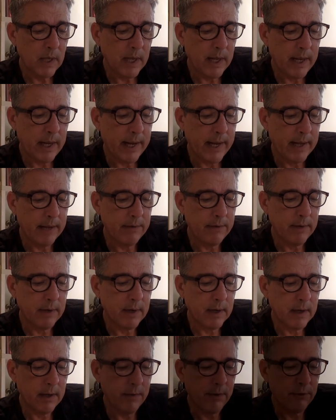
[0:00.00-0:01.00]
And
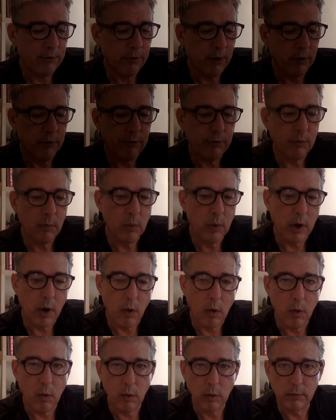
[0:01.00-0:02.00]
the church would
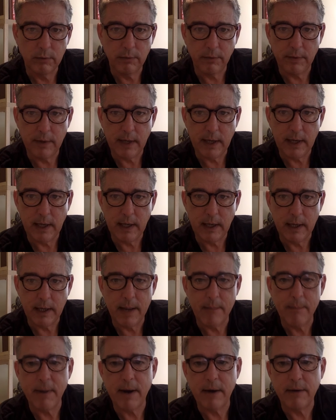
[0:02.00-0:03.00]
hold the
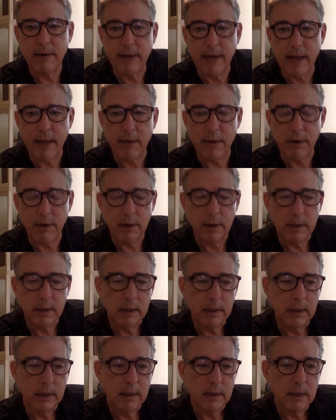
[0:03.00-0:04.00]
empire together
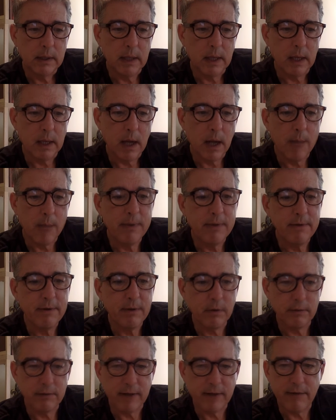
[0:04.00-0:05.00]
up
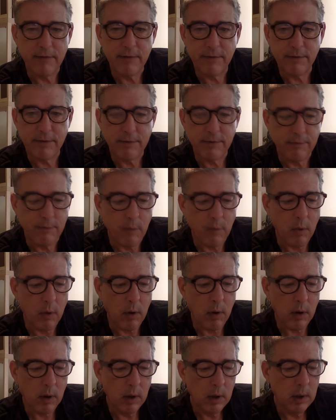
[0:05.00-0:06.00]
until
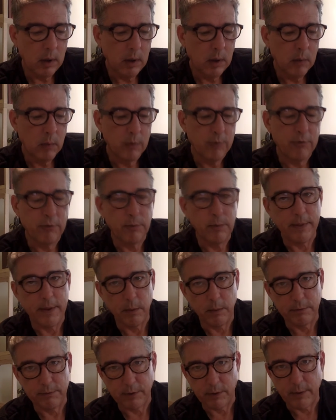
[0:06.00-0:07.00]
1054, which is when
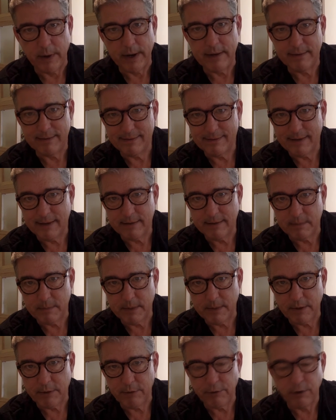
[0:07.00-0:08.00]
there was a great schism
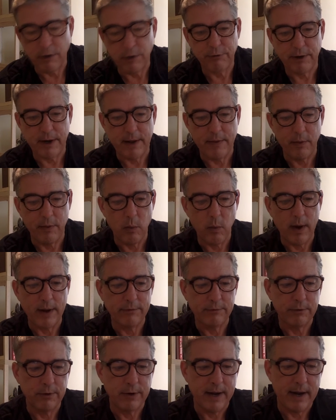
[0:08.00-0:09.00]
in the church, and the
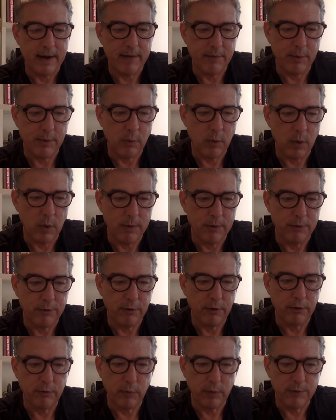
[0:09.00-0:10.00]
western half of the Roman
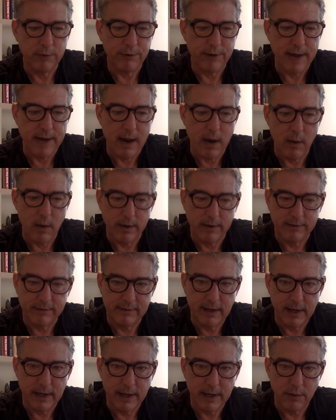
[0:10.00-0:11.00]
Church, which now is
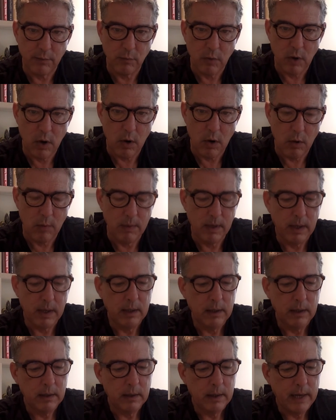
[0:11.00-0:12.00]
seated in Rome,
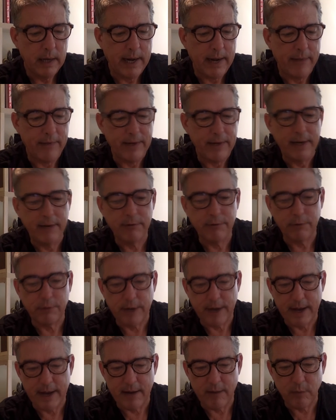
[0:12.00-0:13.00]
and the eastern
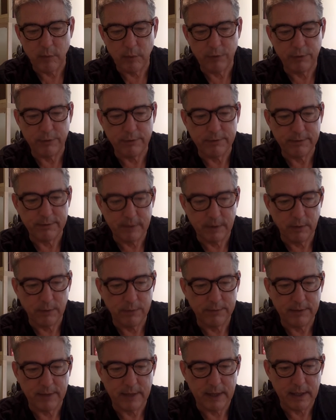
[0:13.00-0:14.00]
half, which is still
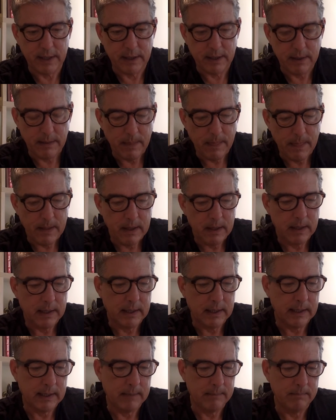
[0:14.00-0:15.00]
seated
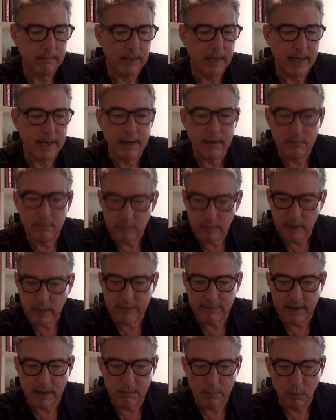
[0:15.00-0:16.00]
in
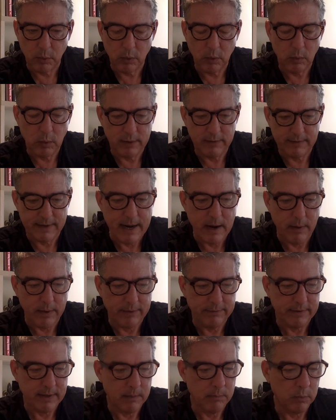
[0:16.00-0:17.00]
Istanbul, what's now
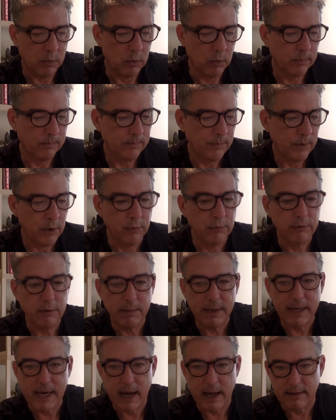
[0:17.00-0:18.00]
Istanbul, used to
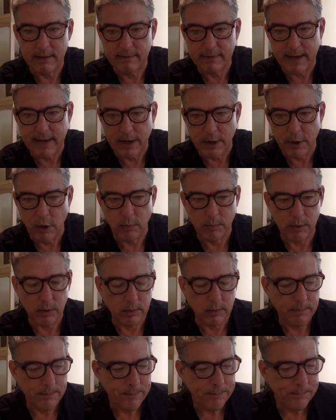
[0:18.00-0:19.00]
be
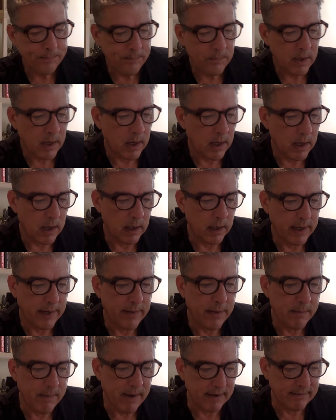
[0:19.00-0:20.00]
Constantinople,
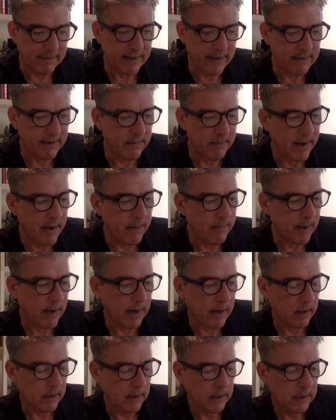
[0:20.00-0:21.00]
in the Byzantium
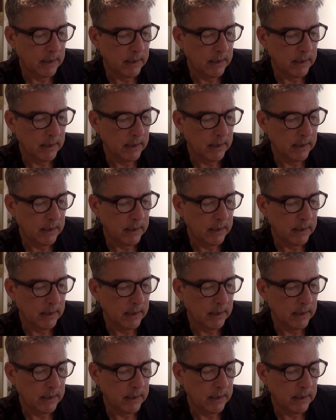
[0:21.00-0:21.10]
Empire.